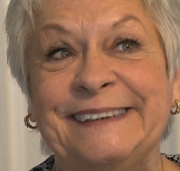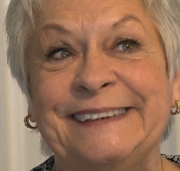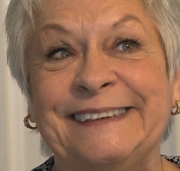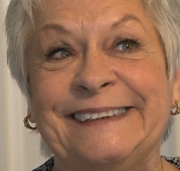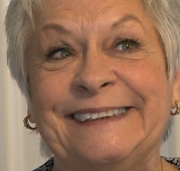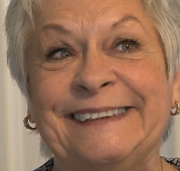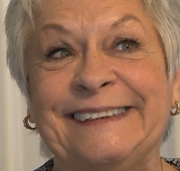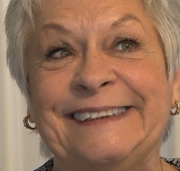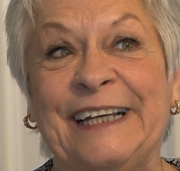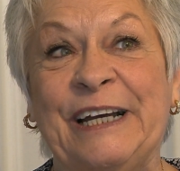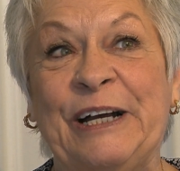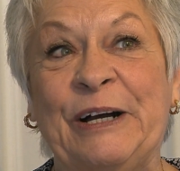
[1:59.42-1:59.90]

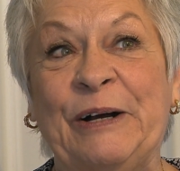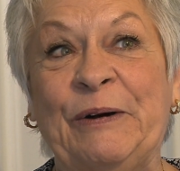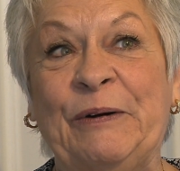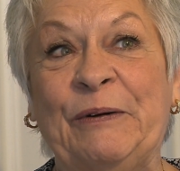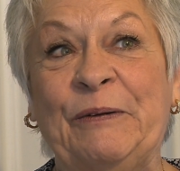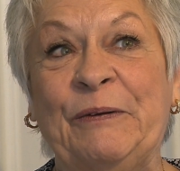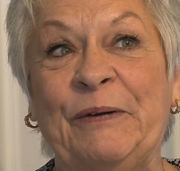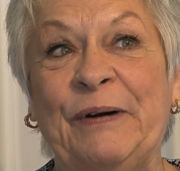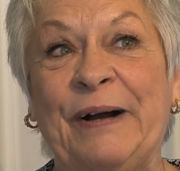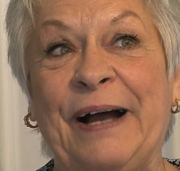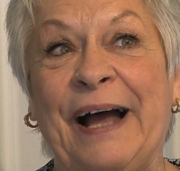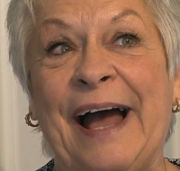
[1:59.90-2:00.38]

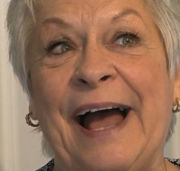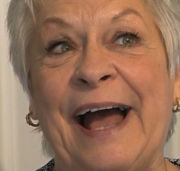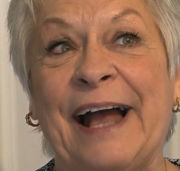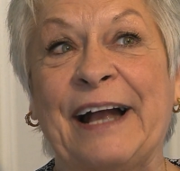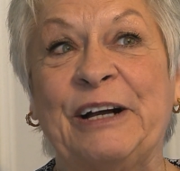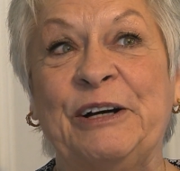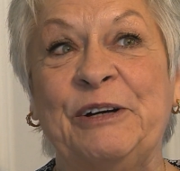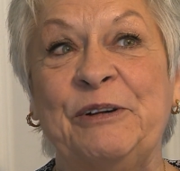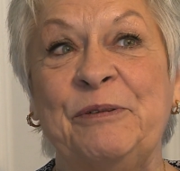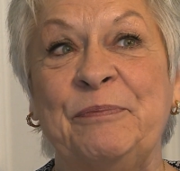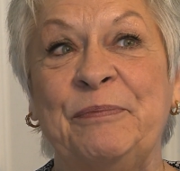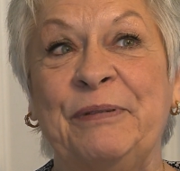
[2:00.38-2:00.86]
So I
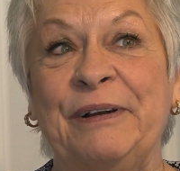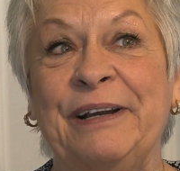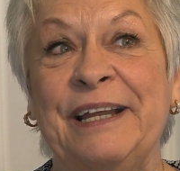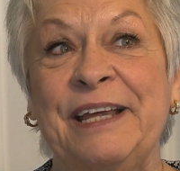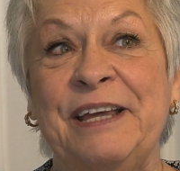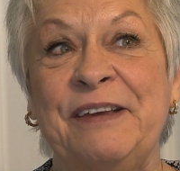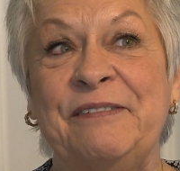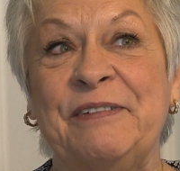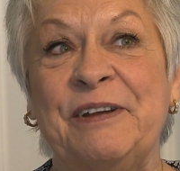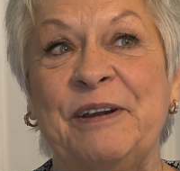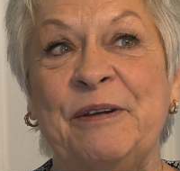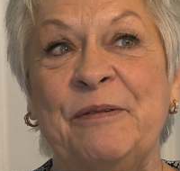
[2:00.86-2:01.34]
couldn't
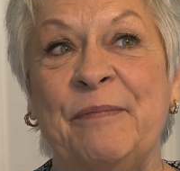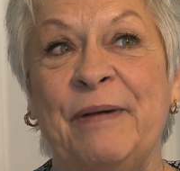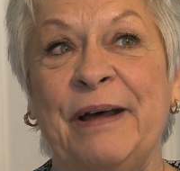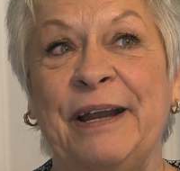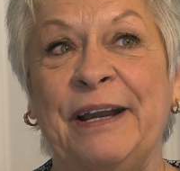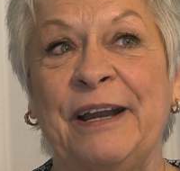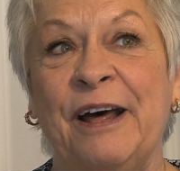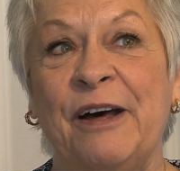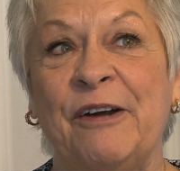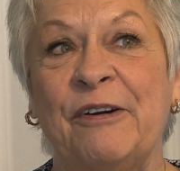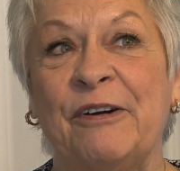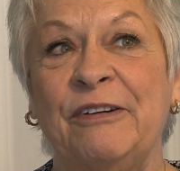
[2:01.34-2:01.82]
believe it, and my
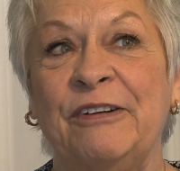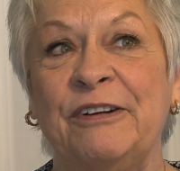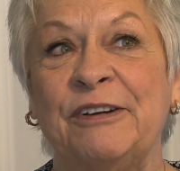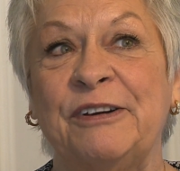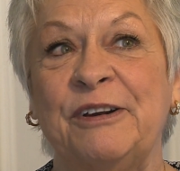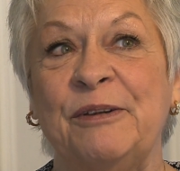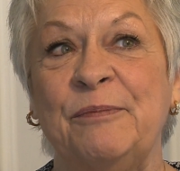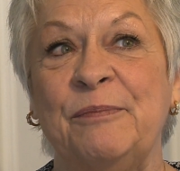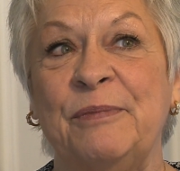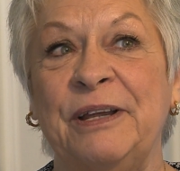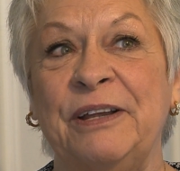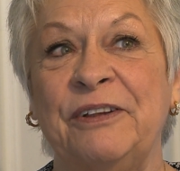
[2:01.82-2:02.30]
daughter looked
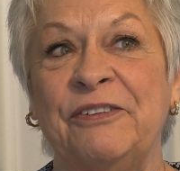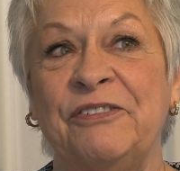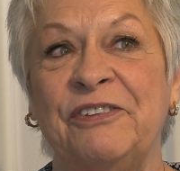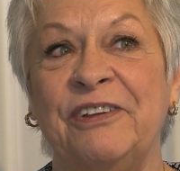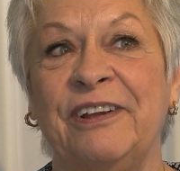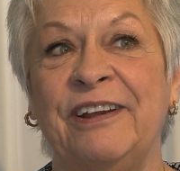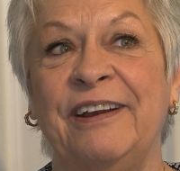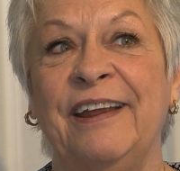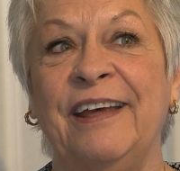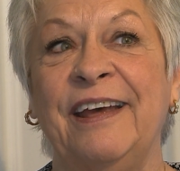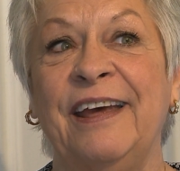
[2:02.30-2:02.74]
at me and said,